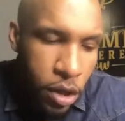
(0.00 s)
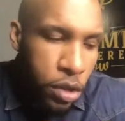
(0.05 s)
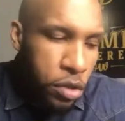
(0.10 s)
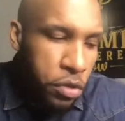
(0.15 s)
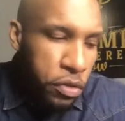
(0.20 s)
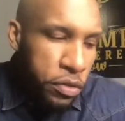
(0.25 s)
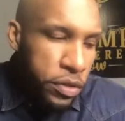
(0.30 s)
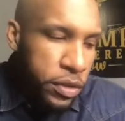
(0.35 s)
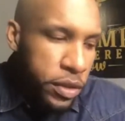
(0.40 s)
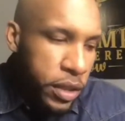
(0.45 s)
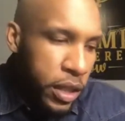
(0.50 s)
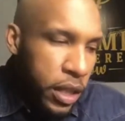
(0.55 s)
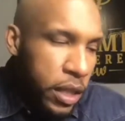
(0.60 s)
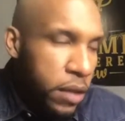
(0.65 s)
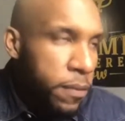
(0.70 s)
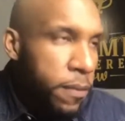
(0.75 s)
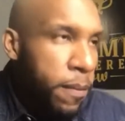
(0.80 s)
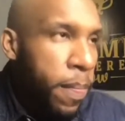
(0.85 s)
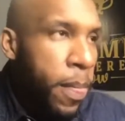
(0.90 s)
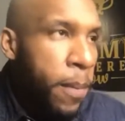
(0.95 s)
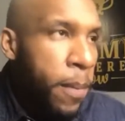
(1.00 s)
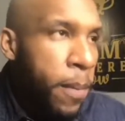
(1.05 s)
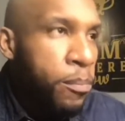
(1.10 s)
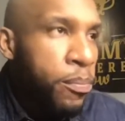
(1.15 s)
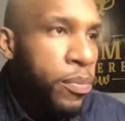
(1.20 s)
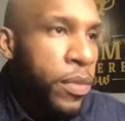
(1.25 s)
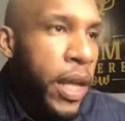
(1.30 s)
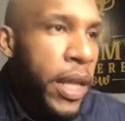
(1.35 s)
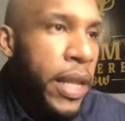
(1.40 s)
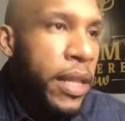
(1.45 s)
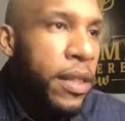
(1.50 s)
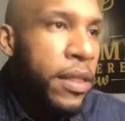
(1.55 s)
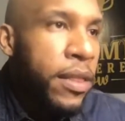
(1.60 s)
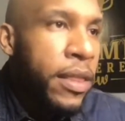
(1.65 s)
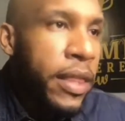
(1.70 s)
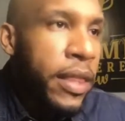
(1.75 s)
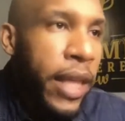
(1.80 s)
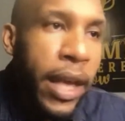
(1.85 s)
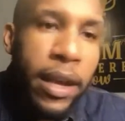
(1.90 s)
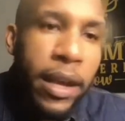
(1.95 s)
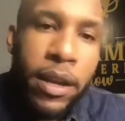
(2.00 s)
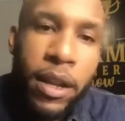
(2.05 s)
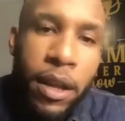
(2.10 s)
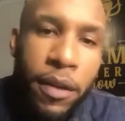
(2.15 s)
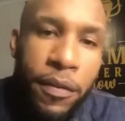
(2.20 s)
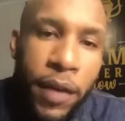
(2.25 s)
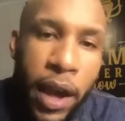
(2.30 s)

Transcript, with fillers: You see, negative